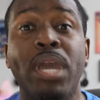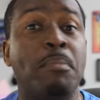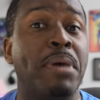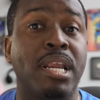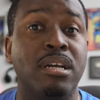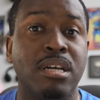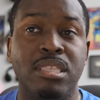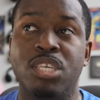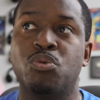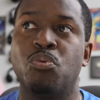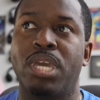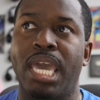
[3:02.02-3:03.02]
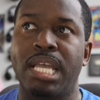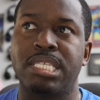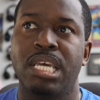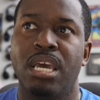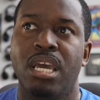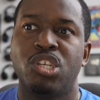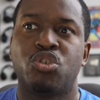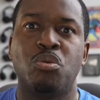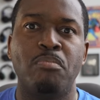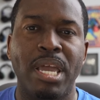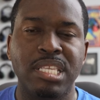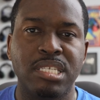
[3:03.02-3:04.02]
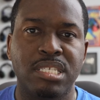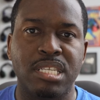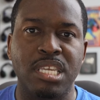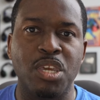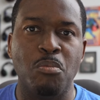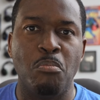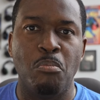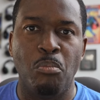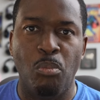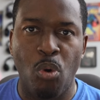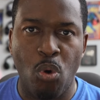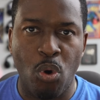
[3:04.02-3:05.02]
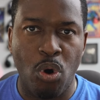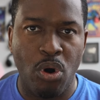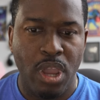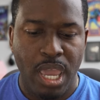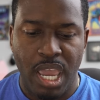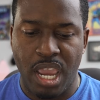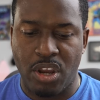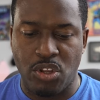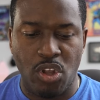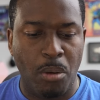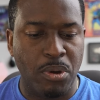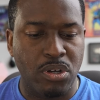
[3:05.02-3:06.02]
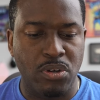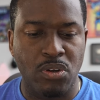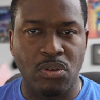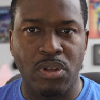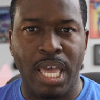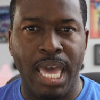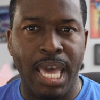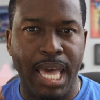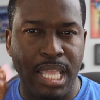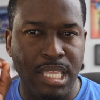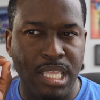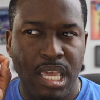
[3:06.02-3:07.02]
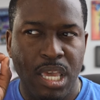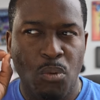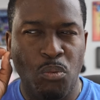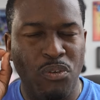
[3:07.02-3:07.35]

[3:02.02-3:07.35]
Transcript: get better. This will get tremendously more ergonomical and will